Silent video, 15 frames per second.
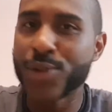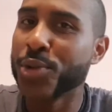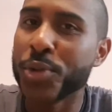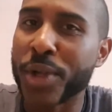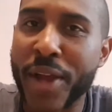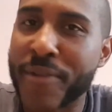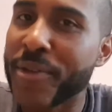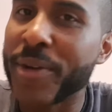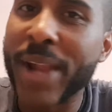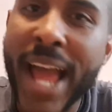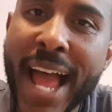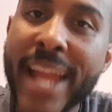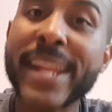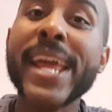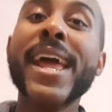finds
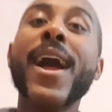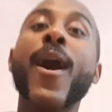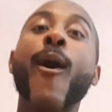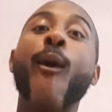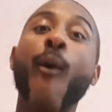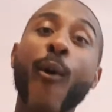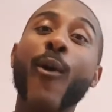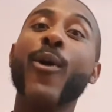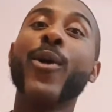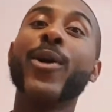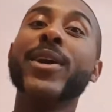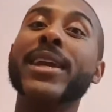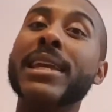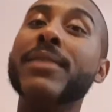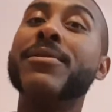true love or not.
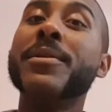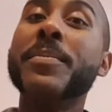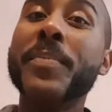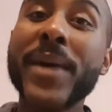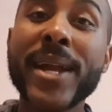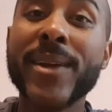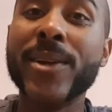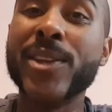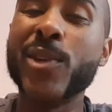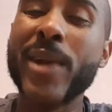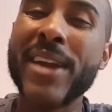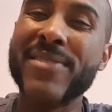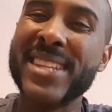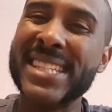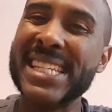Or, even
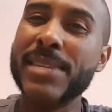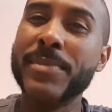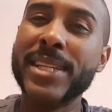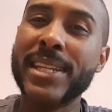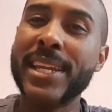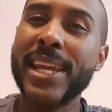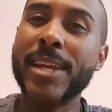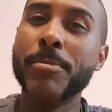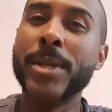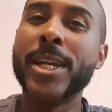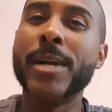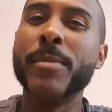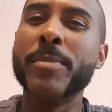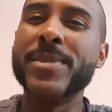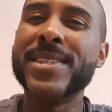better, you have the Demon
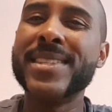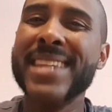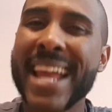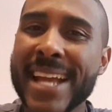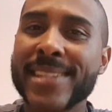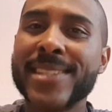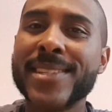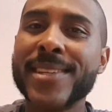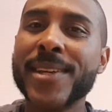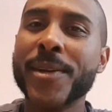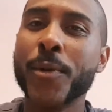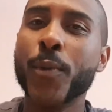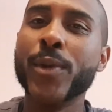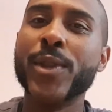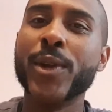King become
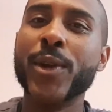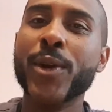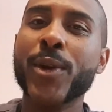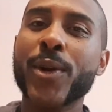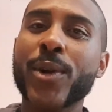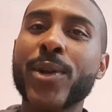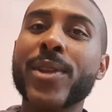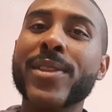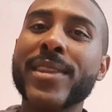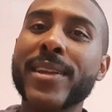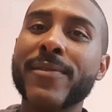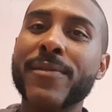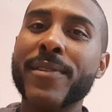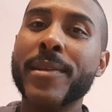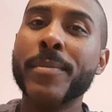obsessed with the
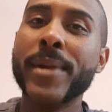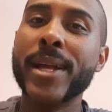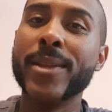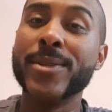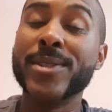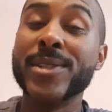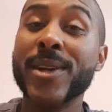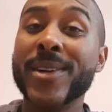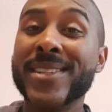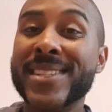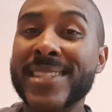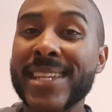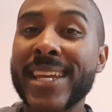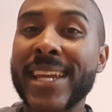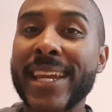girl that Finn
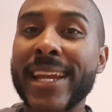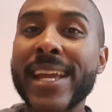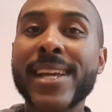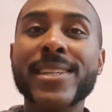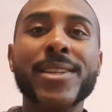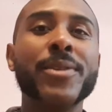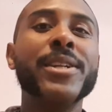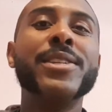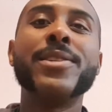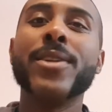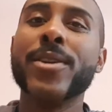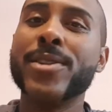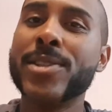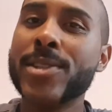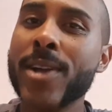Balor starts seeing.
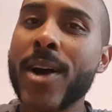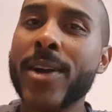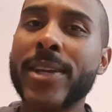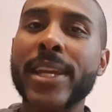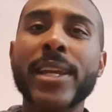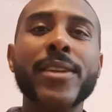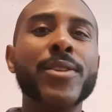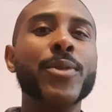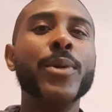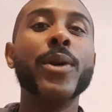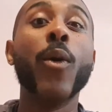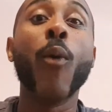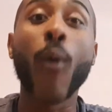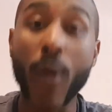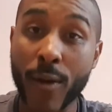So he starts
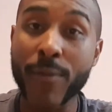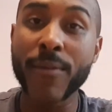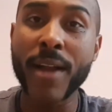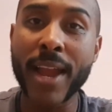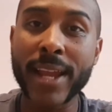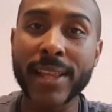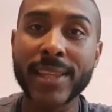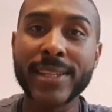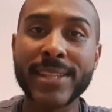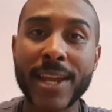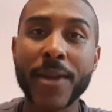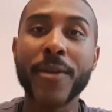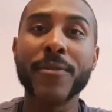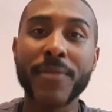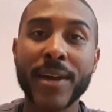stalking and doing
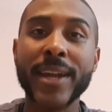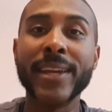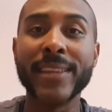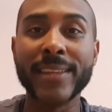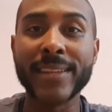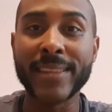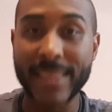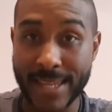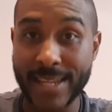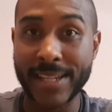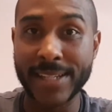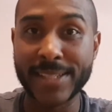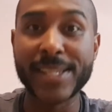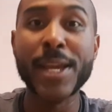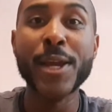horrifyingly terrifying